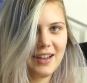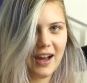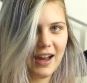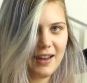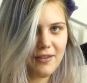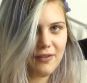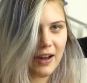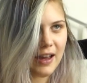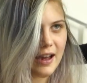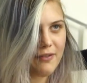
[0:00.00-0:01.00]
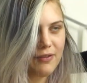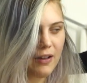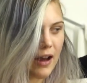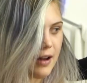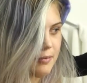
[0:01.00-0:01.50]
I
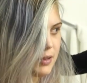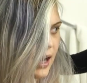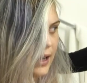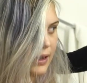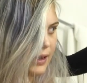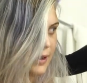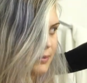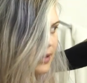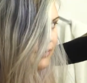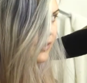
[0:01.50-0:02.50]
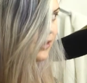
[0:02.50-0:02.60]
have dye clips if